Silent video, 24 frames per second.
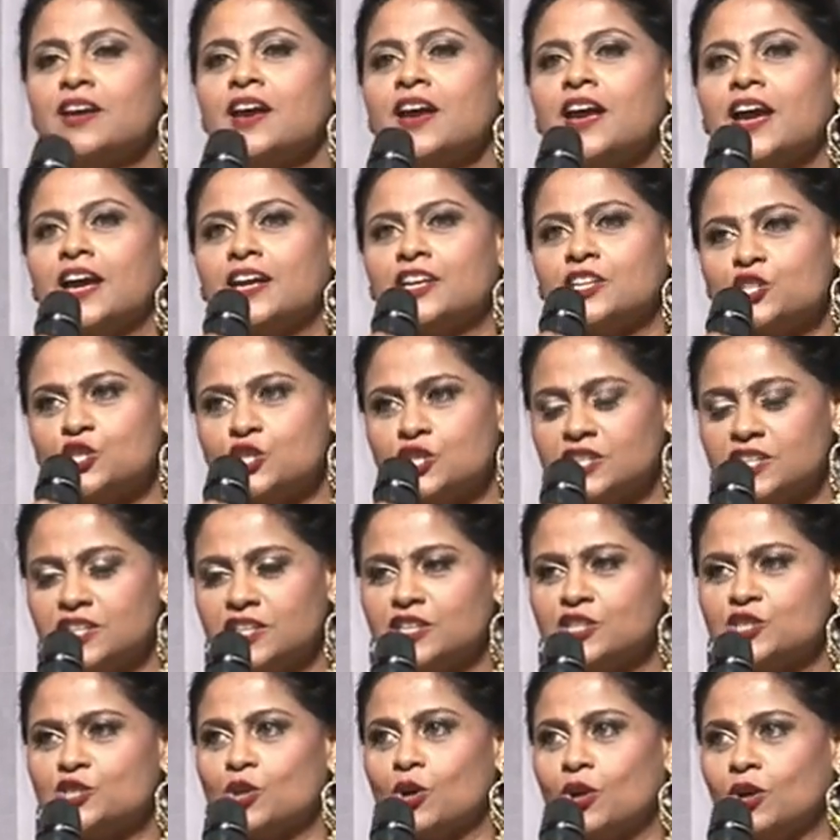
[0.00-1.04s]
and she
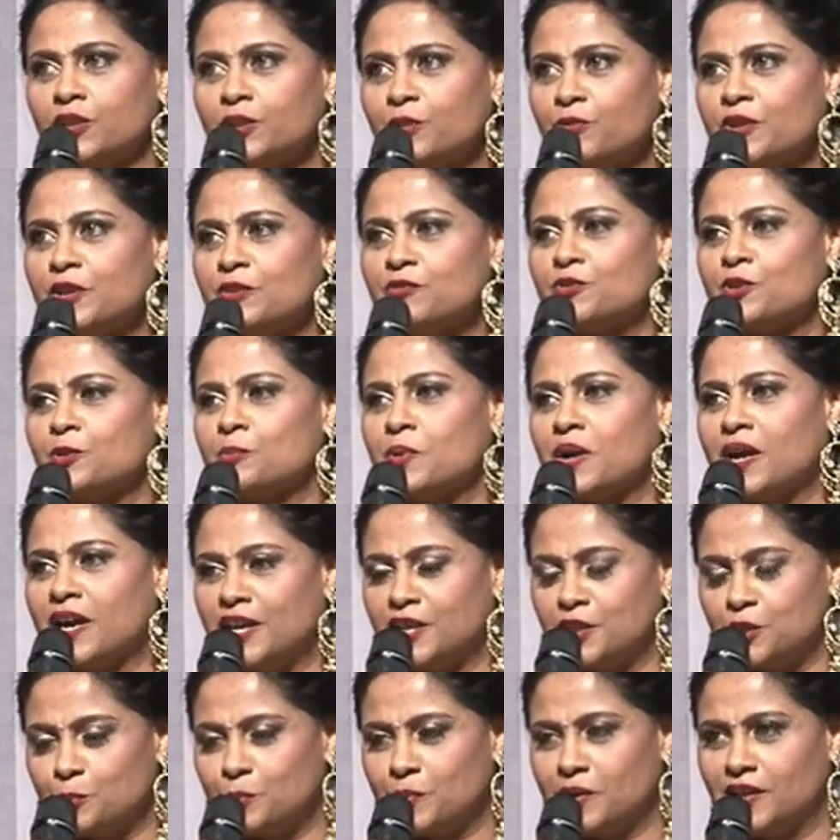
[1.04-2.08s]
is all the way from
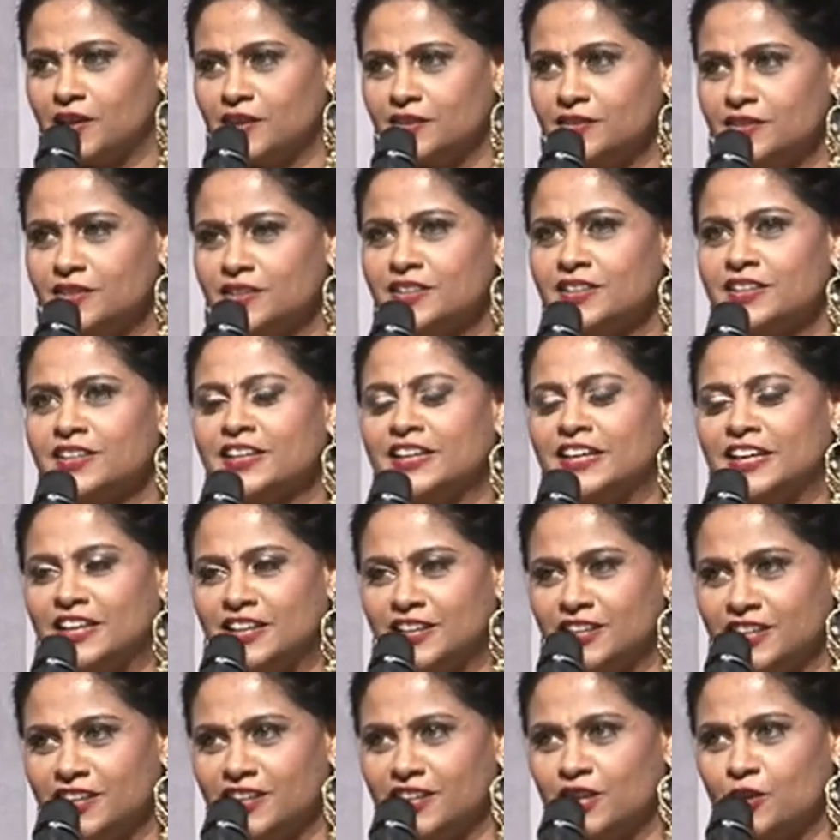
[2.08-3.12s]
Hyderabad,
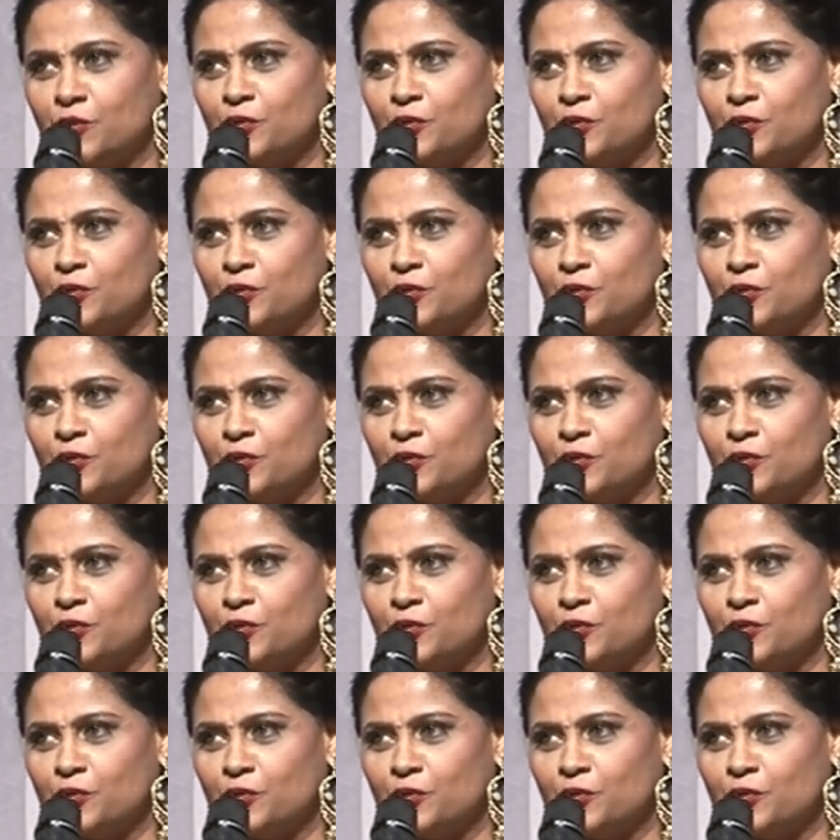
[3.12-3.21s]
India.